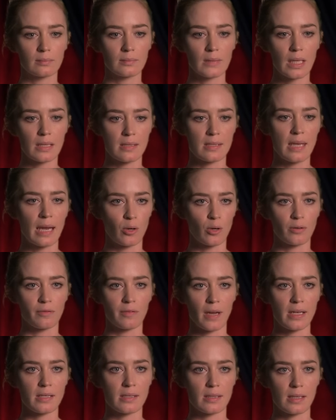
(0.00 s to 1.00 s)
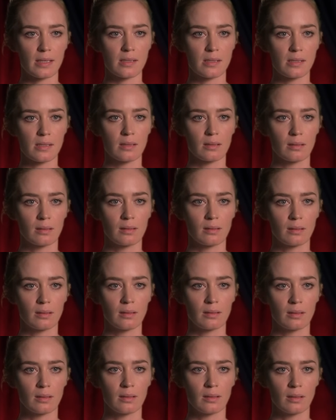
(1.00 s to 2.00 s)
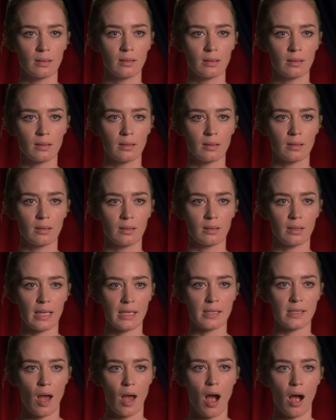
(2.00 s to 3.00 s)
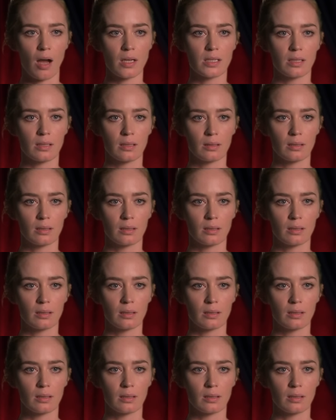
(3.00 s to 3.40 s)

and sacrifice is. is art.